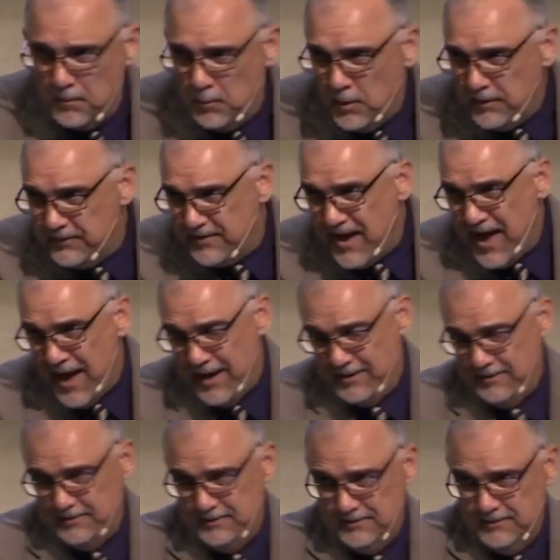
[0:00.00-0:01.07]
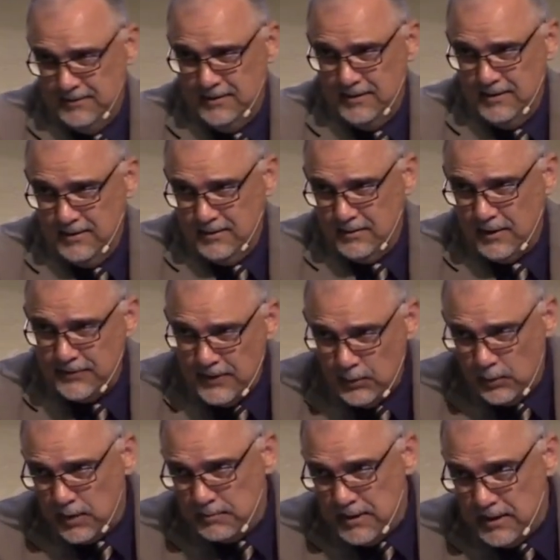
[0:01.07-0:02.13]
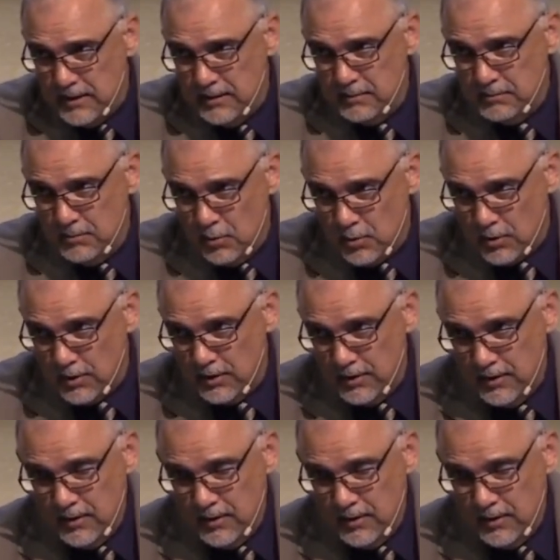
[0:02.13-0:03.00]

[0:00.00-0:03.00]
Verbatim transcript: What is that? I think we can be more